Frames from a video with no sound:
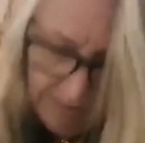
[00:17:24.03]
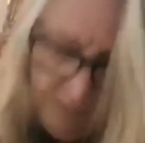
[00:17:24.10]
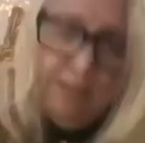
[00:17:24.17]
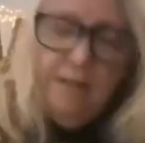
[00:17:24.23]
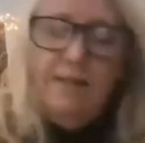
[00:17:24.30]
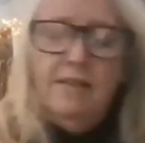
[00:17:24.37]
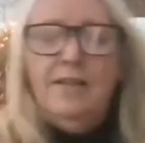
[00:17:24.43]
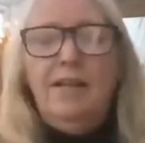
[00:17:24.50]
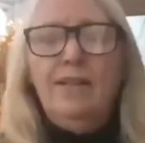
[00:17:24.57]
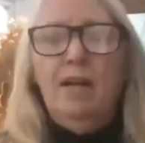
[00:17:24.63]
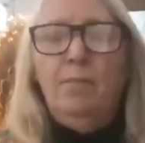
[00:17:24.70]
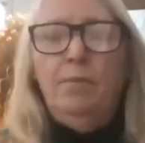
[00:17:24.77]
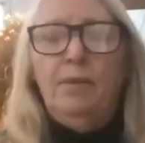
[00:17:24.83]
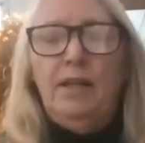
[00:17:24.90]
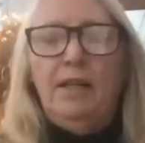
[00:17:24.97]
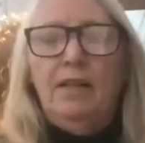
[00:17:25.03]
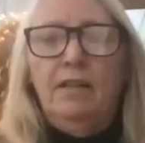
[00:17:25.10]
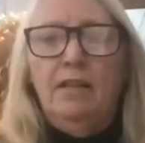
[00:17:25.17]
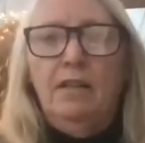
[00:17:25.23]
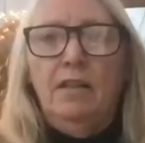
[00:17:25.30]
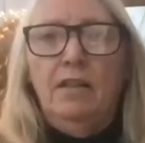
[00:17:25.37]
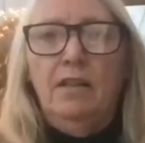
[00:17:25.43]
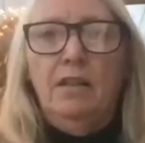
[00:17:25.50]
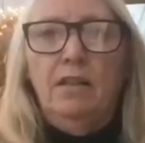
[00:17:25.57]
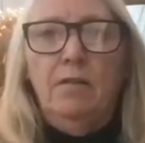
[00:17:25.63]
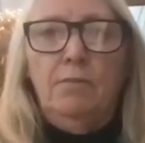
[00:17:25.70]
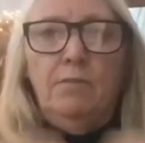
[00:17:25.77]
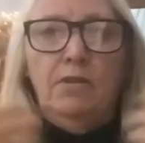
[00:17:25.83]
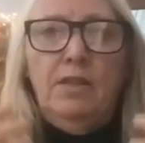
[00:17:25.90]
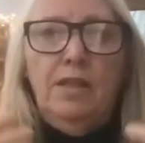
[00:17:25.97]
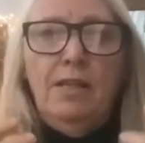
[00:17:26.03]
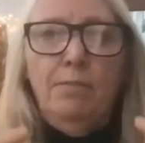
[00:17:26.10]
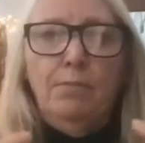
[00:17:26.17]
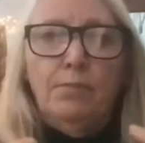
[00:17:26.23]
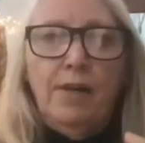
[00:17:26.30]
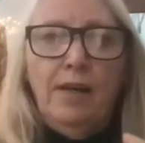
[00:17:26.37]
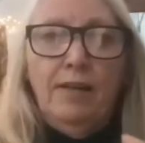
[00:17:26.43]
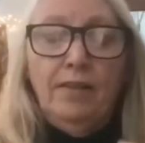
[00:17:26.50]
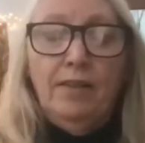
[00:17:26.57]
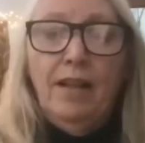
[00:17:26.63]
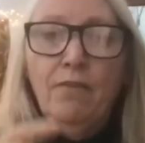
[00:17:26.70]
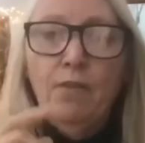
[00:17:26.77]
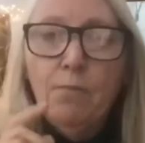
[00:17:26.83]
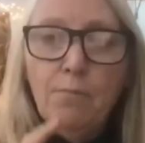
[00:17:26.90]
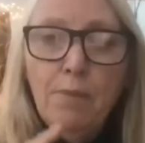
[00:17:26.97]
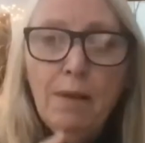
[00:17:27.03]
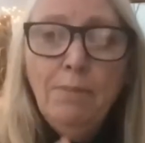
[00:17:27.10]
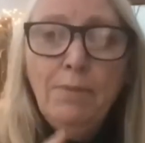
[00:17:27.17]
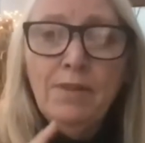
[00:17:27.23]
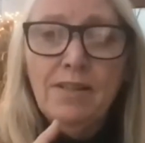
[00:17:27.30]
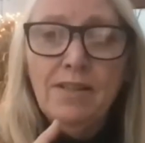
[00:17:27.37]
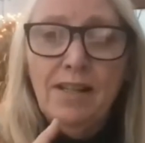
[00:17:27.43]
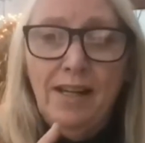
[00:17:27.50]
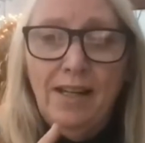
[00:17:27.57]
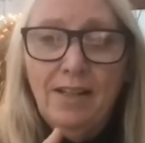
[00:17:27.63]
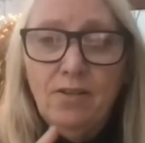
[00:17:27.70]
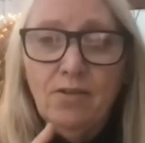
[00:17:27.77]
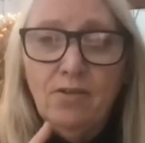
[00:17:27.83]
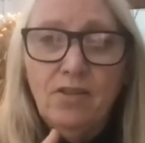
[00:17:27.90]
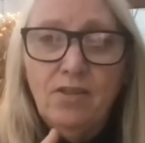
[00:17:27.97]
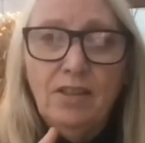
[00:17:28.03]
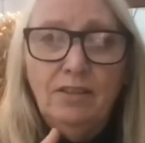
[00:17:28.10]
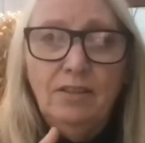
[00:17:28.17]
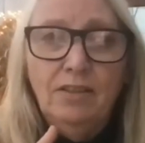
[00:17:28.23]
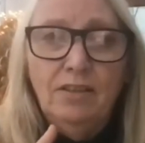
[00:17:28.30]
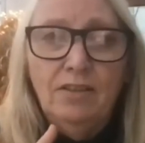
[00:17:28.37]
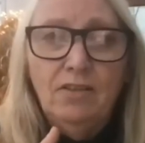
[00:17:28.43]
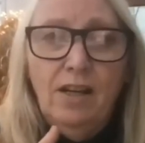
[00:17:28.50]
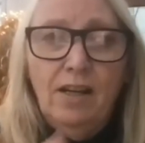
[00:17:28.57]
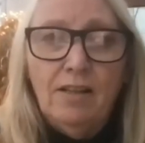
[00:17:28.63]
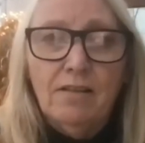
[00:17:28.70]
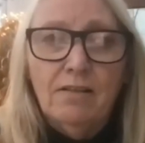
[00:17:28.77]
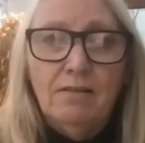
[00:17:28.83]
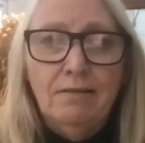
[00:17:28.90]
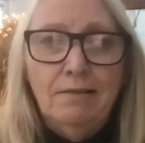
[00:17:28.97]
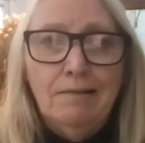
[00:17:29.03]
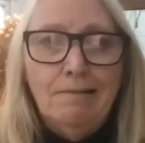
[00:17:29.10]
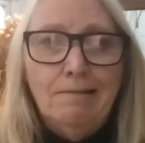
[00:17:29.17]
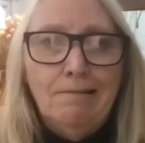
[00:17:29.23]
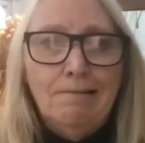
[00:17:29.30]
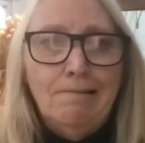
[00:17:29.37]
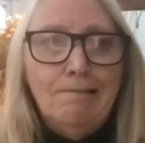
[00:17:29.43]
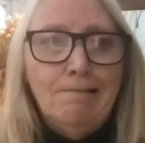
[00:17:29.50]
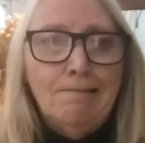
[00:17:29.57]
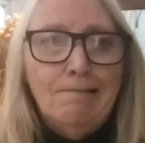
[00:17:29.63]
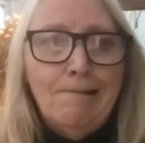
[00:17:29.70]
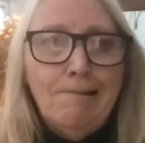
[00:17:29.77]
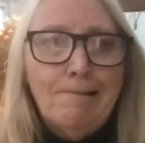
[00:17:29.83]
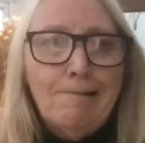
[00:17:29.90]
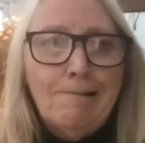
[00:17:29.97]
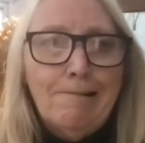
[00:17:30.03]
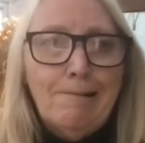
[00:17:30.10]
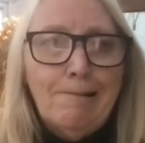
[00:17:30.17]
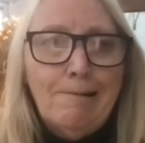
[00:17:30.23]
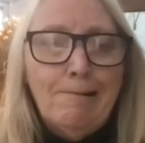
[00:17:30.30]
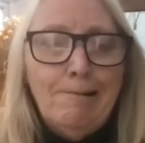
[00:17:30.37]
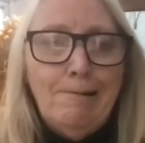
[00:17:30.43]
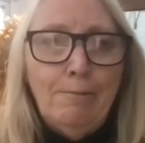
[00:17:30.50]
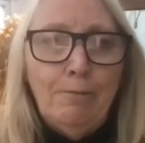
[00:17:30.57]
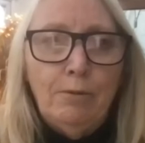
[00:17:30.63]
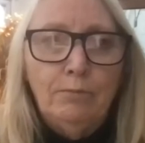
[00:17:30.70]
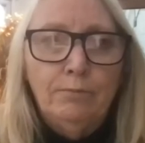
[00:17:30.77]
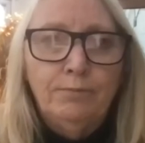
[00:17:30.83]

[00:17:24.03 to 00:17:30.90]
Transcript: sat up again, deep breath. And I remember saying to Jill Jackson, she's gone asleep.